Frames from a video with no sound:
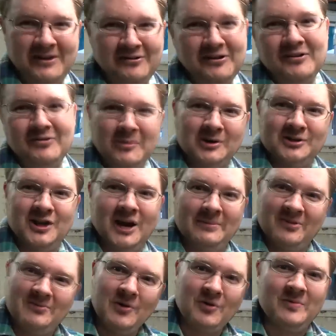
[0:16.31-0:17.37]
say? It's a workshop.
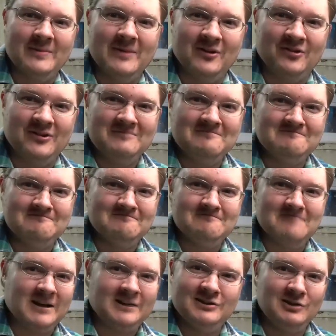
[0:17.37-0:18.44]
It's supposed to be messy.
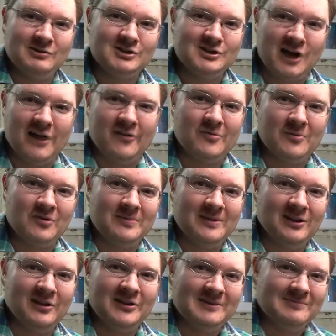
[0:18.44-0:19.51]
Actually, no, it's not. It's supposed to be
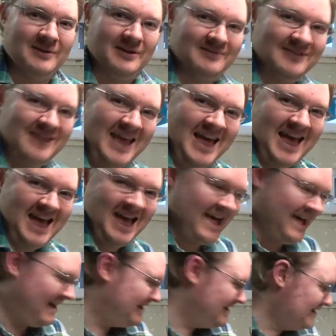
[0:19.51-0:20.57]
clean, but...
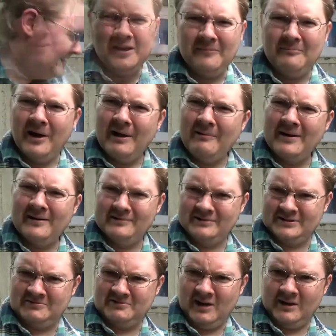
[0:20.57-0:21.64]
My regular
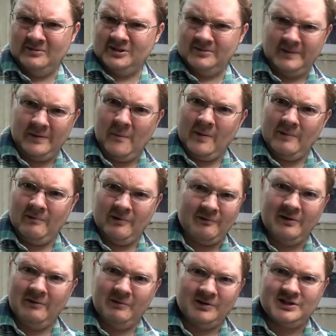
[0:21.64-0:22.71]
subscribers are probably
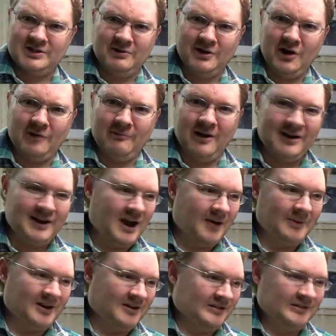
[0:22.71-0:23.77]
wondering what's going on right now,
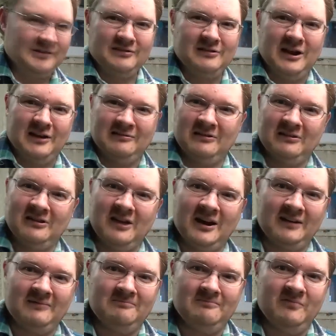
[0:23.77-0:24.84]
because this is not the kind
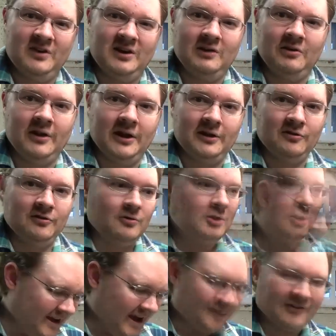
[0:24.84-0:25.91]
of video that I do.
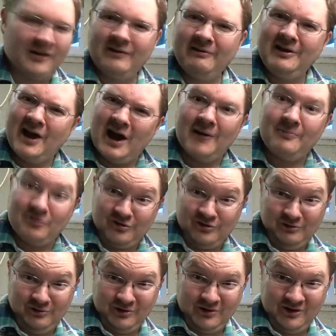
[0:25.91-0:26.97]
And frankly, I'm
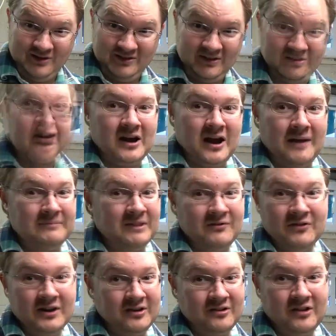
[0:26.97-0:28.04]
still learning this. I'm
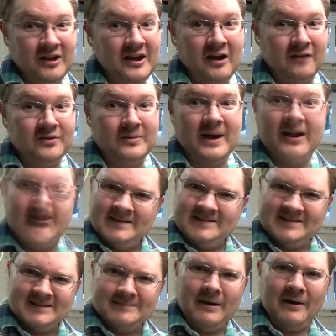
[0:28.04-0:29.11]
definitely gonna say off the bat,
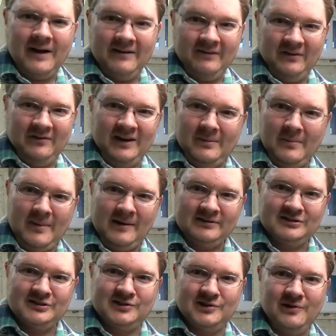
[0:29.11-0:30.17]
just about everything I'm about
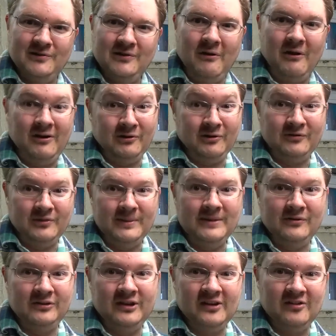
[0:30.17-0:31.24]
to show you I learned from
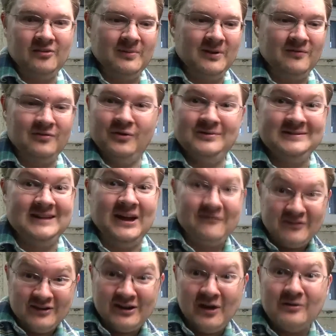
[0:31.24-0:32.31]
Evil Ted Smith, so you should
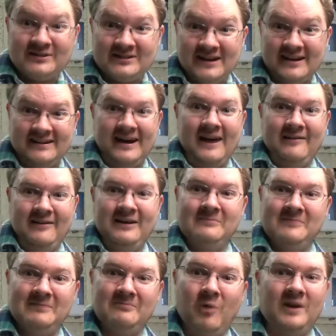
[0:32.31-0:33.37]
definitely go check out him
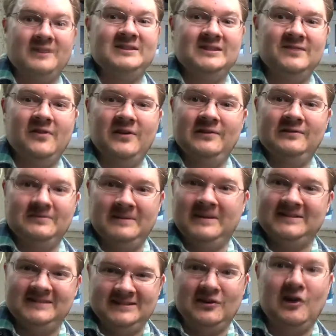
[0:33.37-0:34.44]
and watch his videos
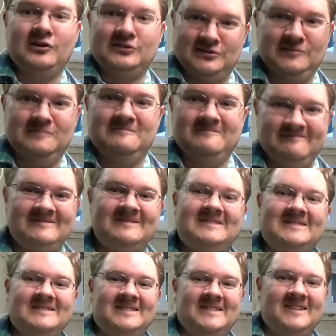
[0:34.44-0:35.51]
because he's awesome!
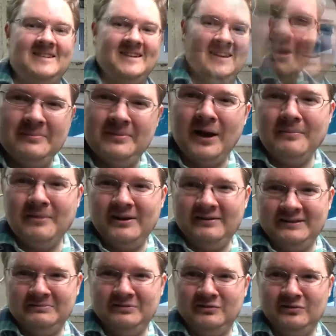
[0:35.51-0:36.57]
But I'm gonna
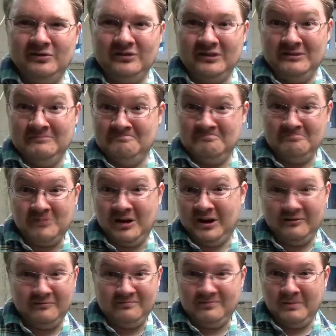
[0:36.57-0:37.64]
attempt to do this in kind
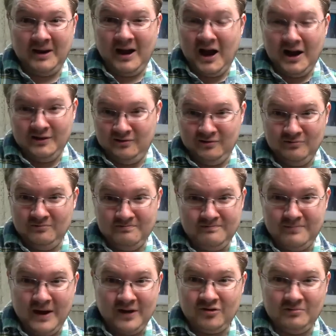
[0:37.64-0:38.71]
of the way I do
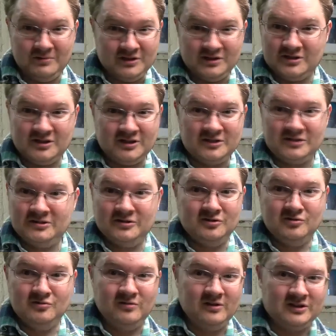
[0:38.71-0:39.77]
best, which is just to
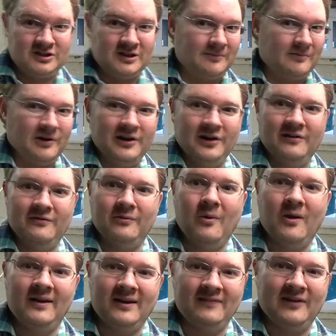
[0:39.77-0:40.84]
do a summary of
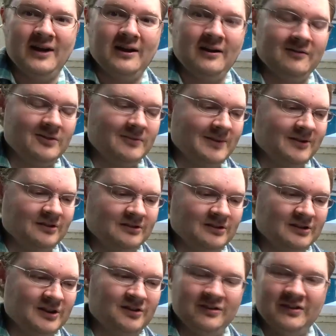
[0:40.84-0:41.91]
the basic
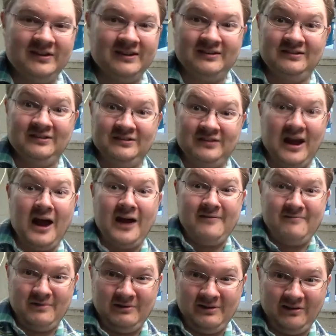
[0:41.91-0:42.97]
techniques and the techniques that I
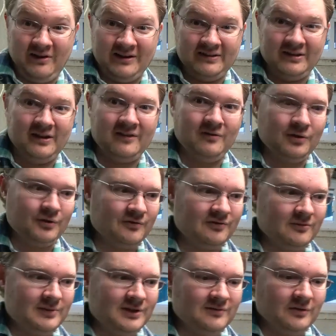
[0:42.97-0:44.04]
really like that I've learned
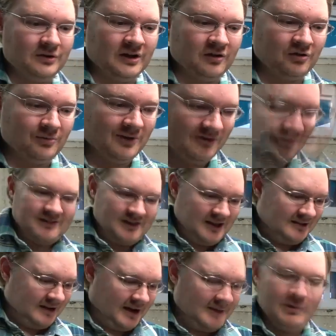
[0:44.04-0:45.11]
from Evil Ted Smith.
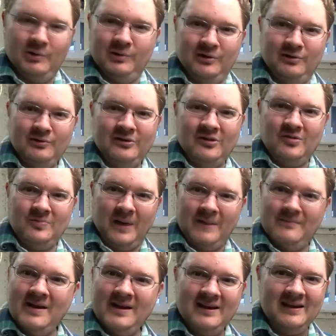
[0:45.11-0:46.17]
And I'm going to do this by
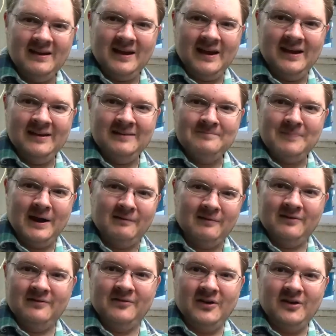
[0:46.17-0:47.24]
making a pair
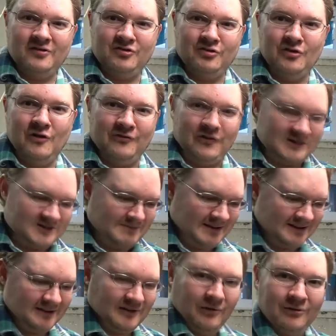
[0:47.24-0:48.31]
of snow frost
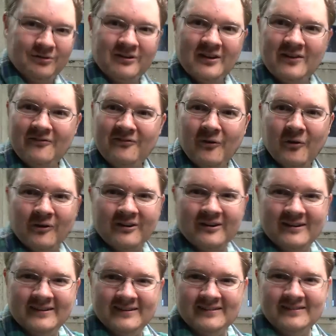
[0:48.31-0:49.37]
spectacles for
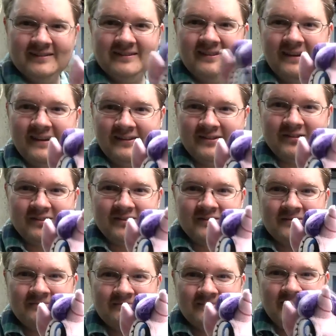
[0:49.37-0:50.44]
this!
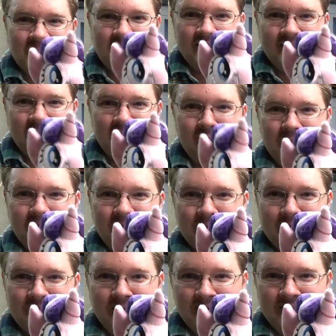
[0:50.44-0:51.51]
Hello,
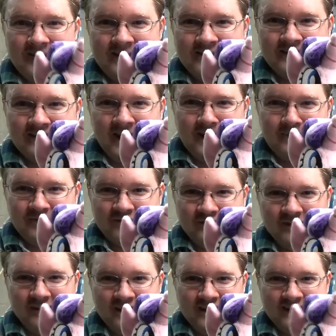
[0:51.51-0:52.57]
everypony! I'm Starlight